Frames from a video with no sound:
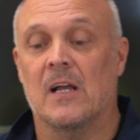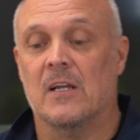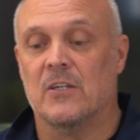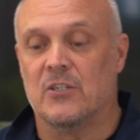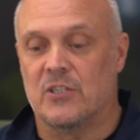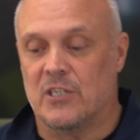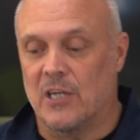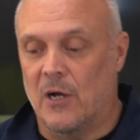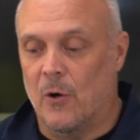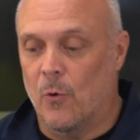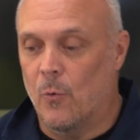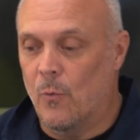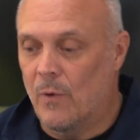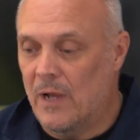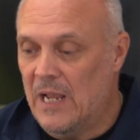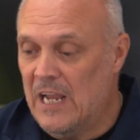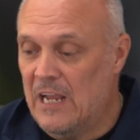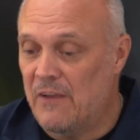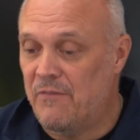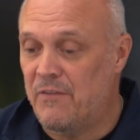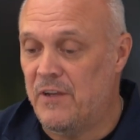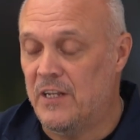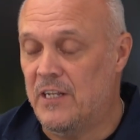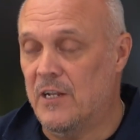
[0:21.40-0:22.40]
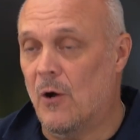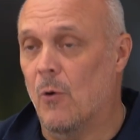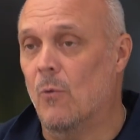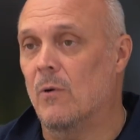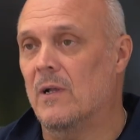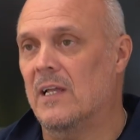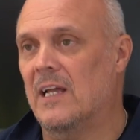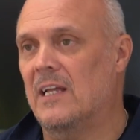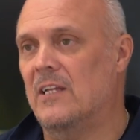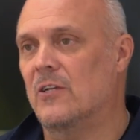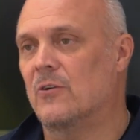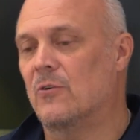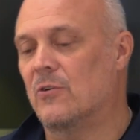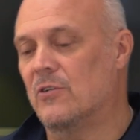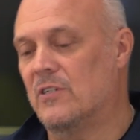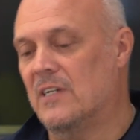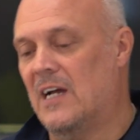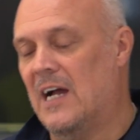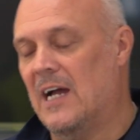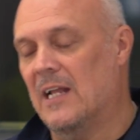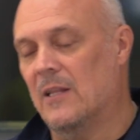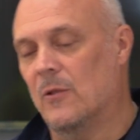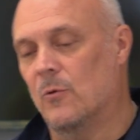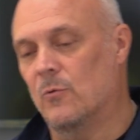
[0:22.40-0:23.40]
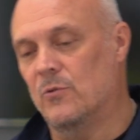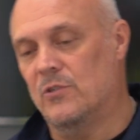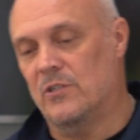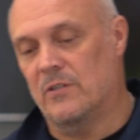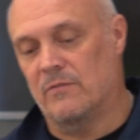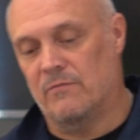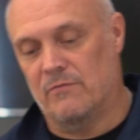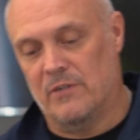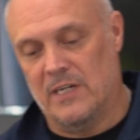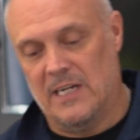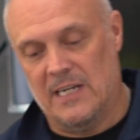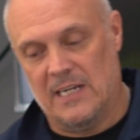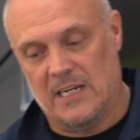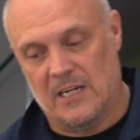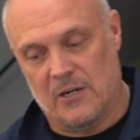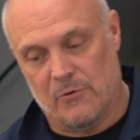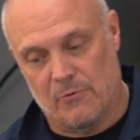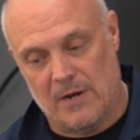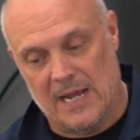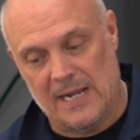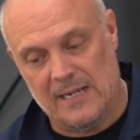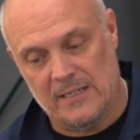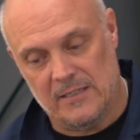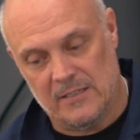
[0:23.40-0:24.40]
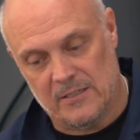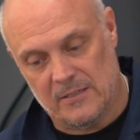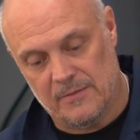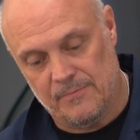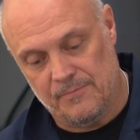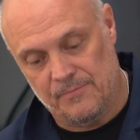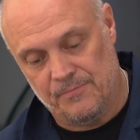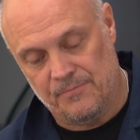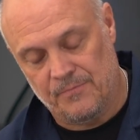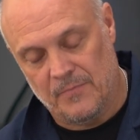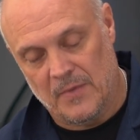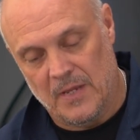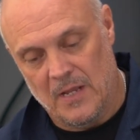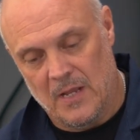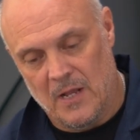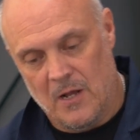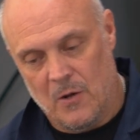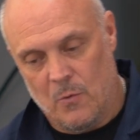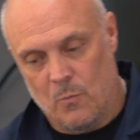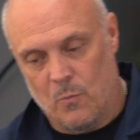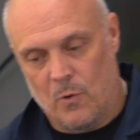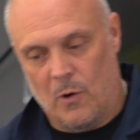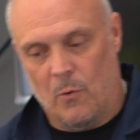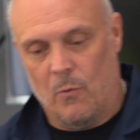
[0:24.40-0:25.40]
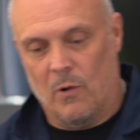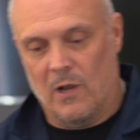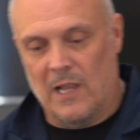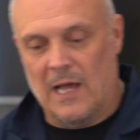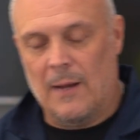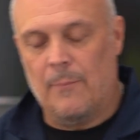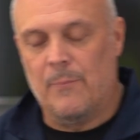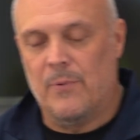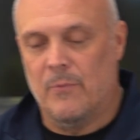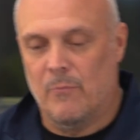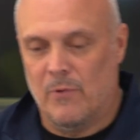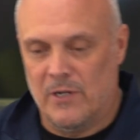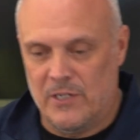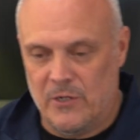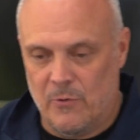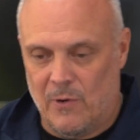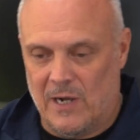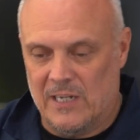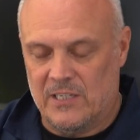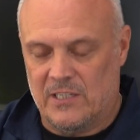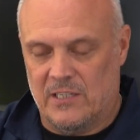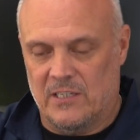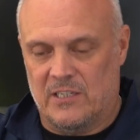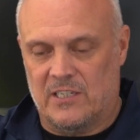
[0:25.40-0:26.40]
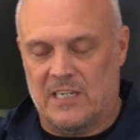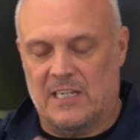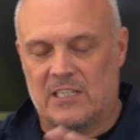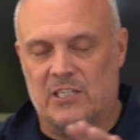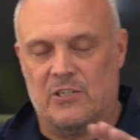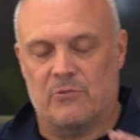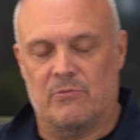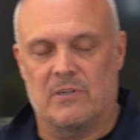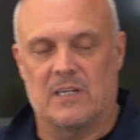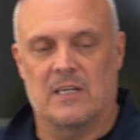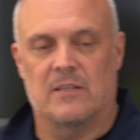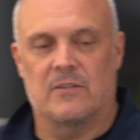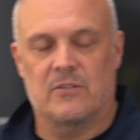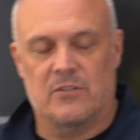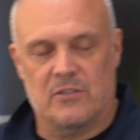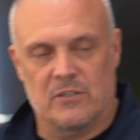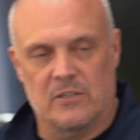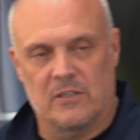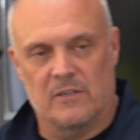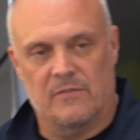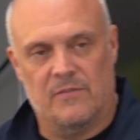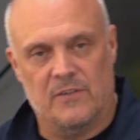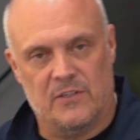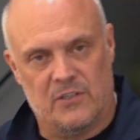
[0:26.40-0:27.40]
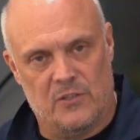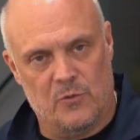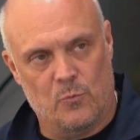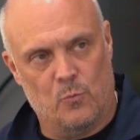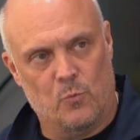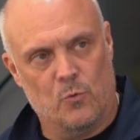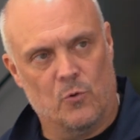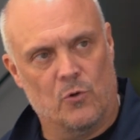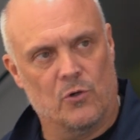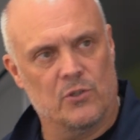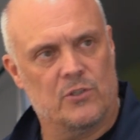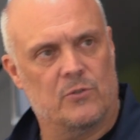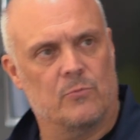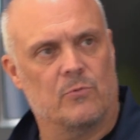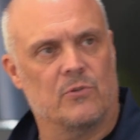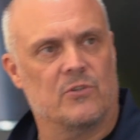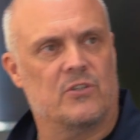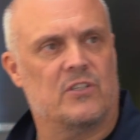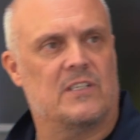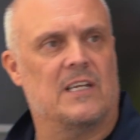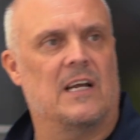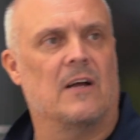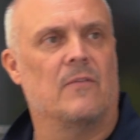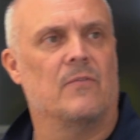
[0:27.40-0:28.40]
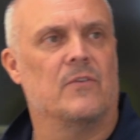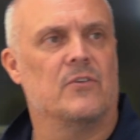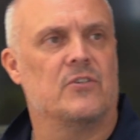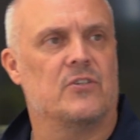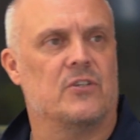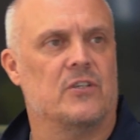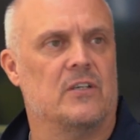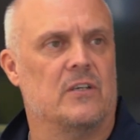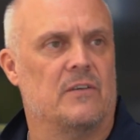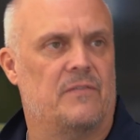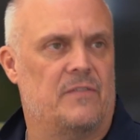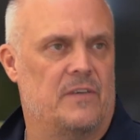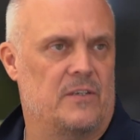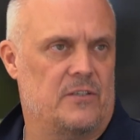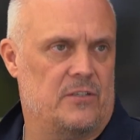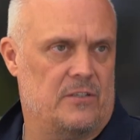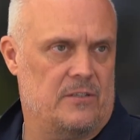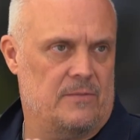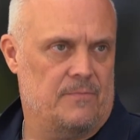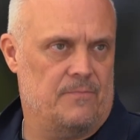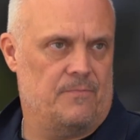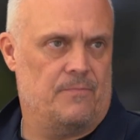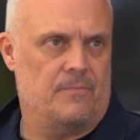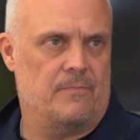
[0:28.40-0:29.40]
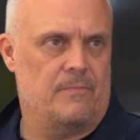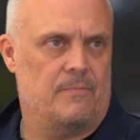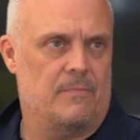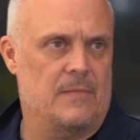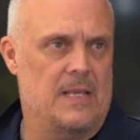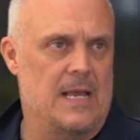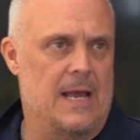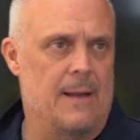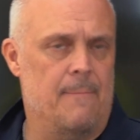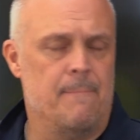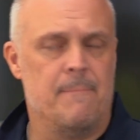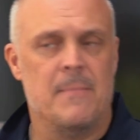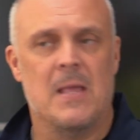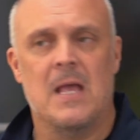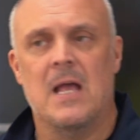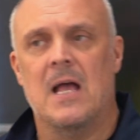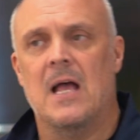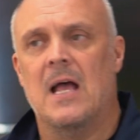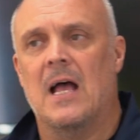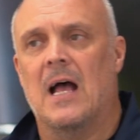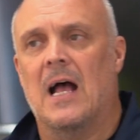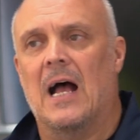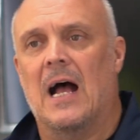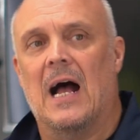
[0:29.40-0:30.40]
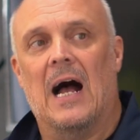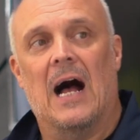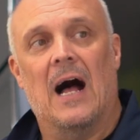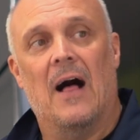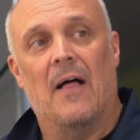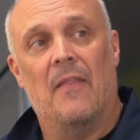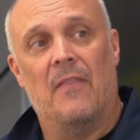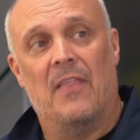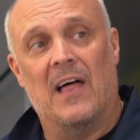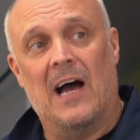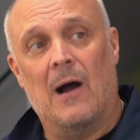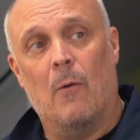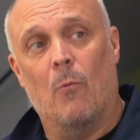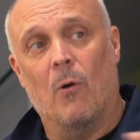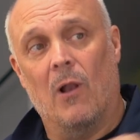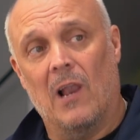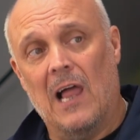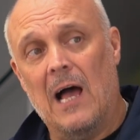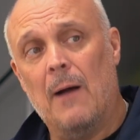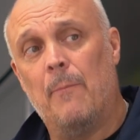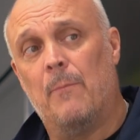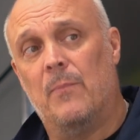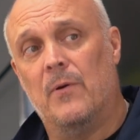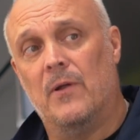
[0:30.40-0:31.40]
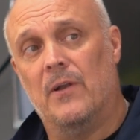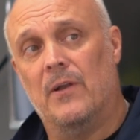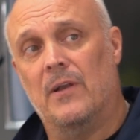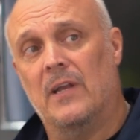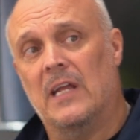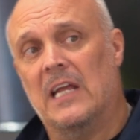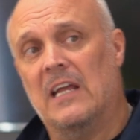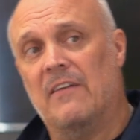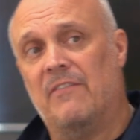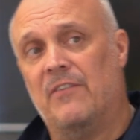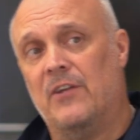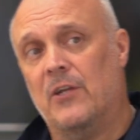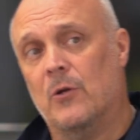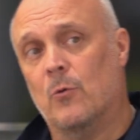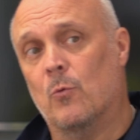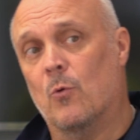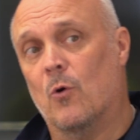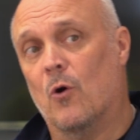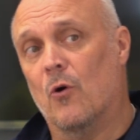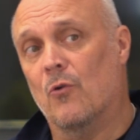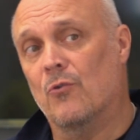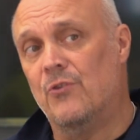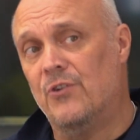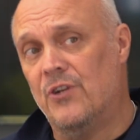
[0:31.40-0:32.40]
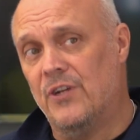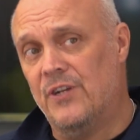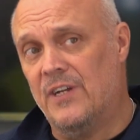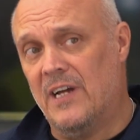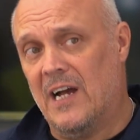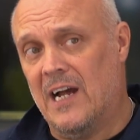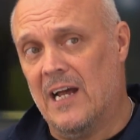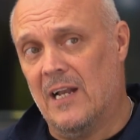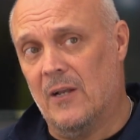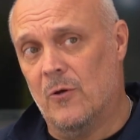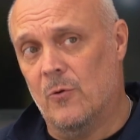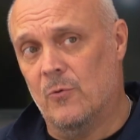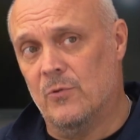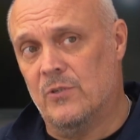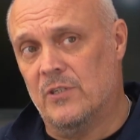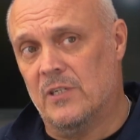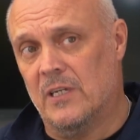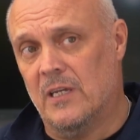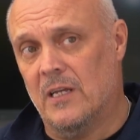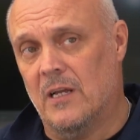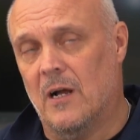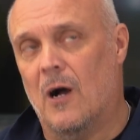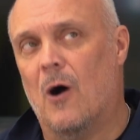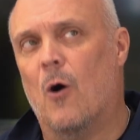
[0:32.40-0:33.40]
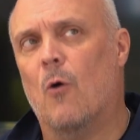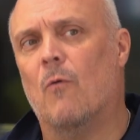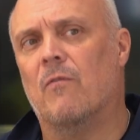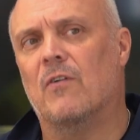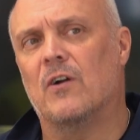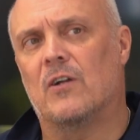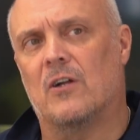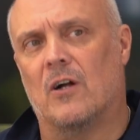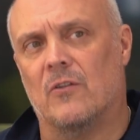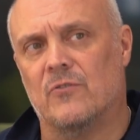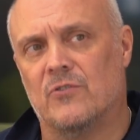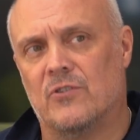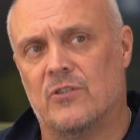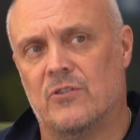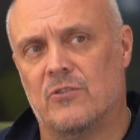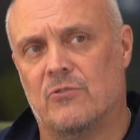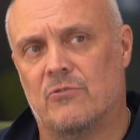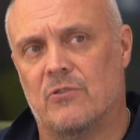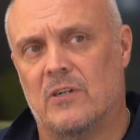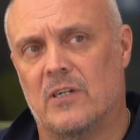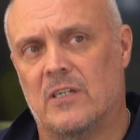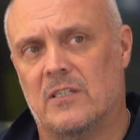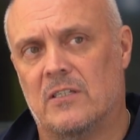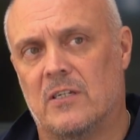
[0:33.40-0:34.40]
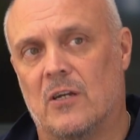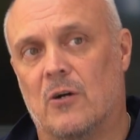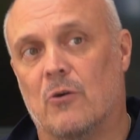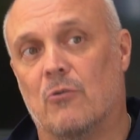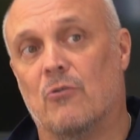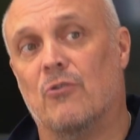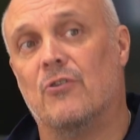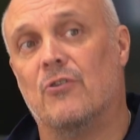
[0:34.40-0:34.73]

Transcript: So if you don't get your dilution rate correct, what will happen when you actually saturate the surface, the water will stay on the surface, yeah? That will happen if you under-dilute it, over-concentrate it, or